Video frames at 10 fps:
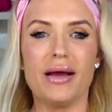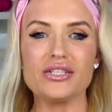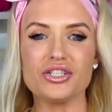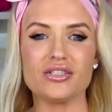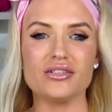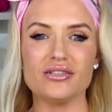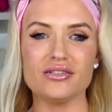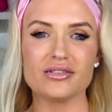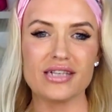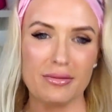
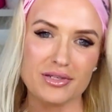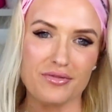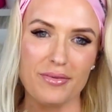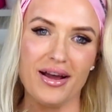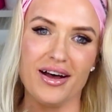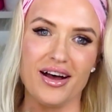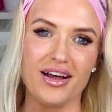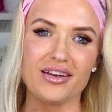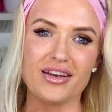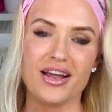passion comes from our
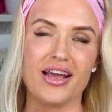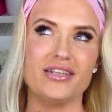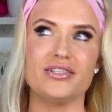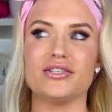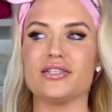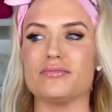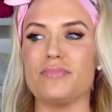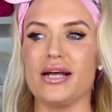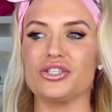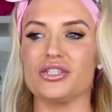heart. And
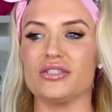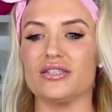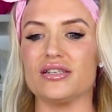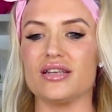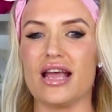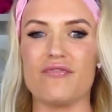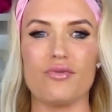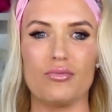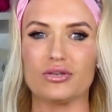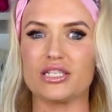passion,
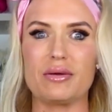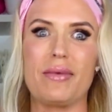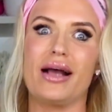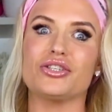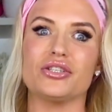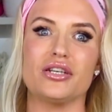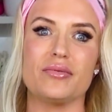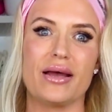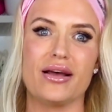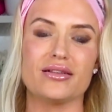everyone wants to be passionate
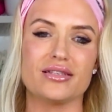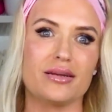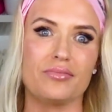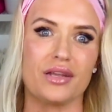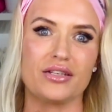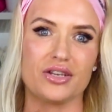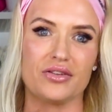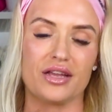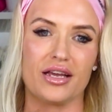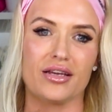about something,
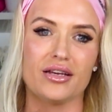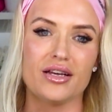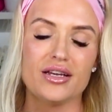don't they?